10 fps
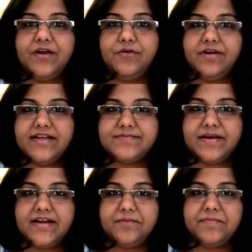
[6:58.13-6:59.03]
Don't
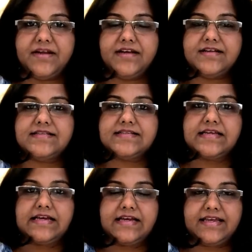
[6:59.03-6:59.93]
expect
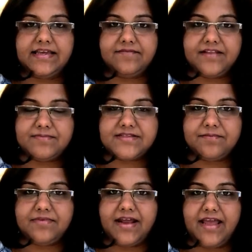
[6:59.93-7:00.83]
miracles. Give them
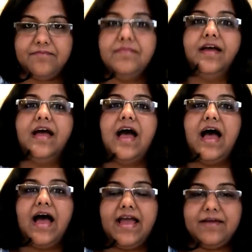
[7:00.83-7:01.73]
some time.
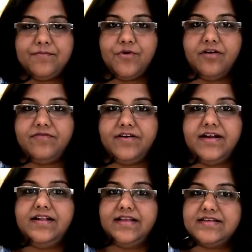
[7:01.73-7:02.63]
I am
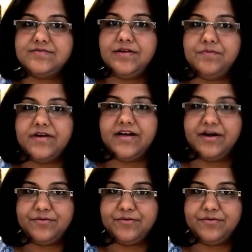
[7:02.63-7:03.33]
confident things will work